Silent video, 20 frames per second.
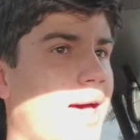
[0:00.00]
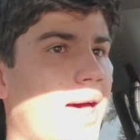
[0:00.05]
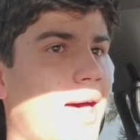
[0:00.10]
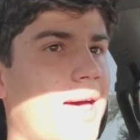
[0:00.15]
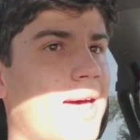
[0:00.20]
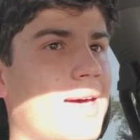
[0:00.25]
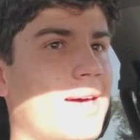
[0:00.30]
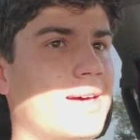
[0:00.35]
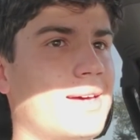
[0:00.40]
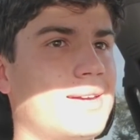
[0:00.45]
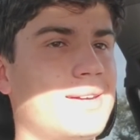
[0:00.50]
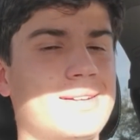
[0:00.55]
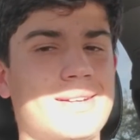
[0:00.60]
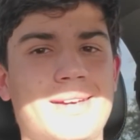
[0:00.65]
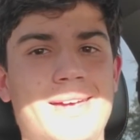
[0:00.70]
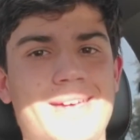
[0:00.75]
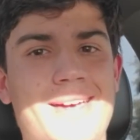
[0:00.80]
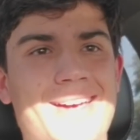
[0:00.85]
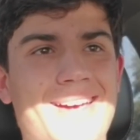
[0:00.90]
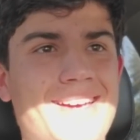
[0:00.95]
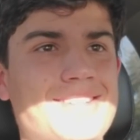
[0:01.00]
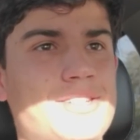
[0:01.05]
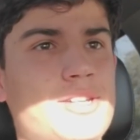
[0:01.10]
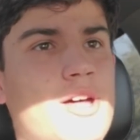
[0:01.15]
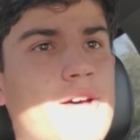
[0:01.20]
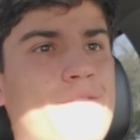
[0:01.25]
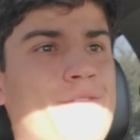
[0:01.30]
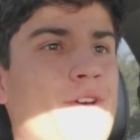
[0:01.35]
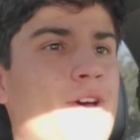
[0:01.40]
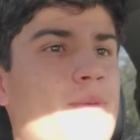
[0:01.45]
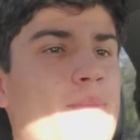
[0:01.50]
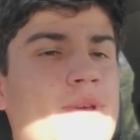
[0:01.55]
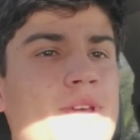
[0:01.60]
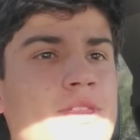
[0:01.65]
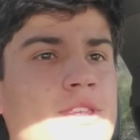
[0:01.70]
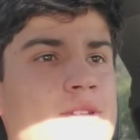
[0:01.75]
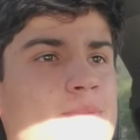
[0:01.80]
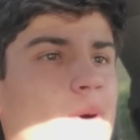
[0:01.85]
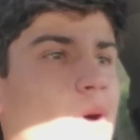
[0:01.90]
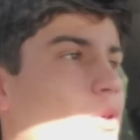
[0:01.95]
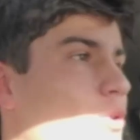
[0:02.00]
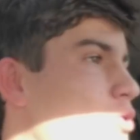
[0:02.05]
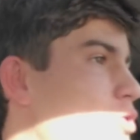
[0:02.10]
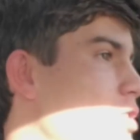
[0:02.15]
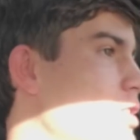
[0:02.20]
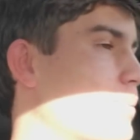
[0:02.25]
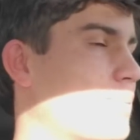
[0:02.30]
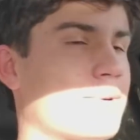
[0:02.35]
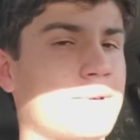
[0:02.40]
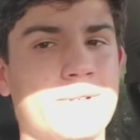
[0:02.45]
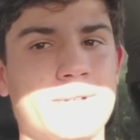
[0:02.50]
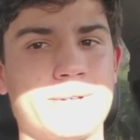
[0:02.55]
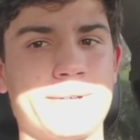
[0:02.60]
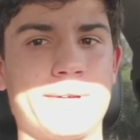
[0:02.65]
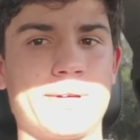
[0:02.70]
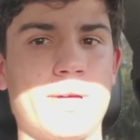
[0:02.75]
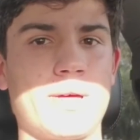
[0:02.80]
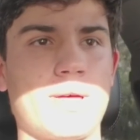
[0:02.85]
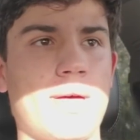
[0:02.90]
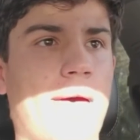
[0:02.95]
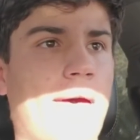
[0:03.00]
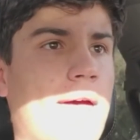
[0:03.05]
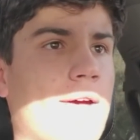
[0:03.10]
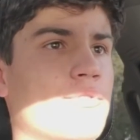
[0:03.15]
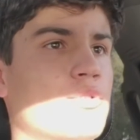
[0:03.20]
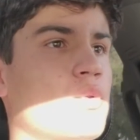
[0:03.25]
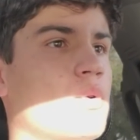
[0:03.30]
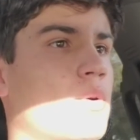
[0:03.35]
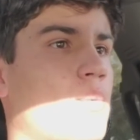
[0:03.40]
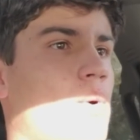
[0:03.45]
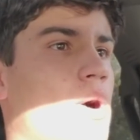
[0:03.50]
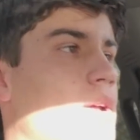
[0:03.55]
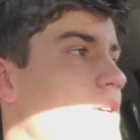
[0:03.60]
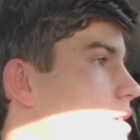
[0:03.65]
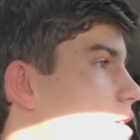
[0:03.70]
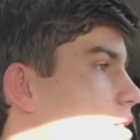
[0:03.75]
And it's not fun being the smaller Jeep. Everyone wants to